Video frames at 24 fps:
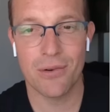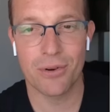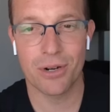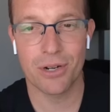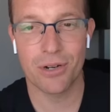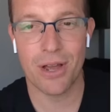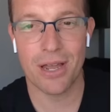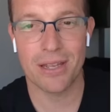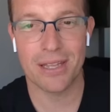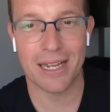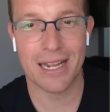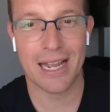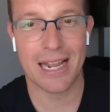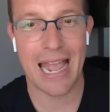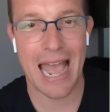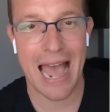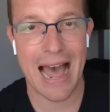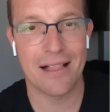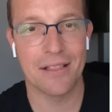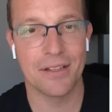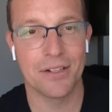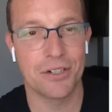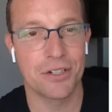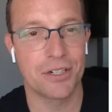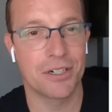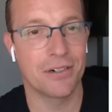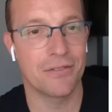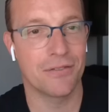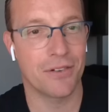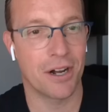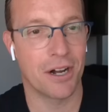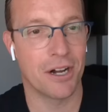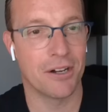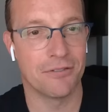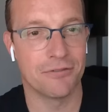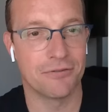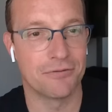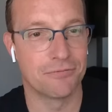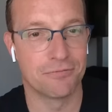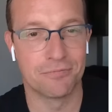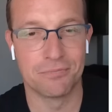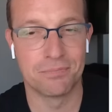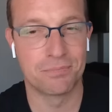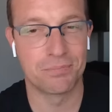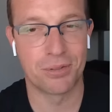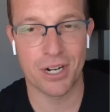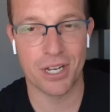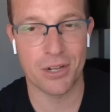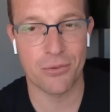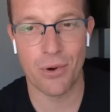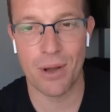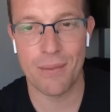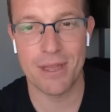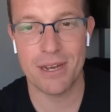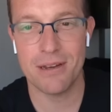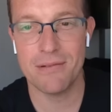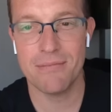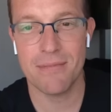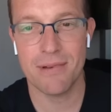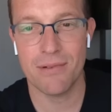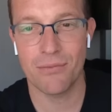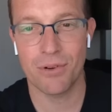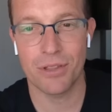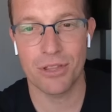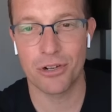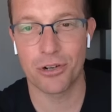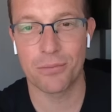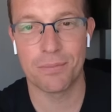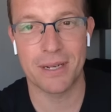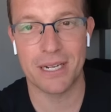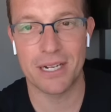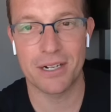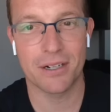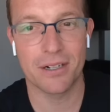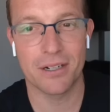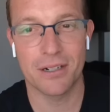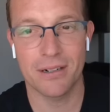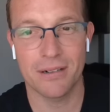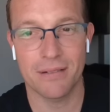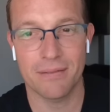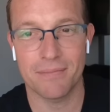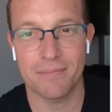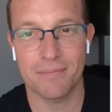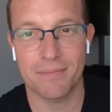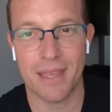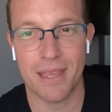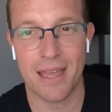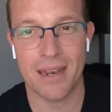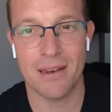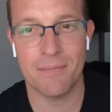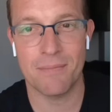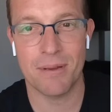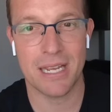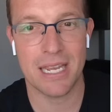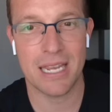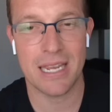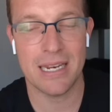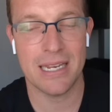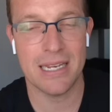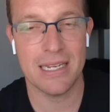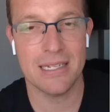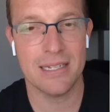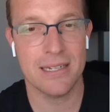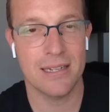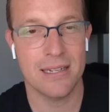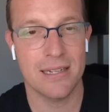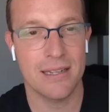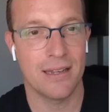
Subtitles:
Where you had like a calendar of pretty women with your beer and in bikinis.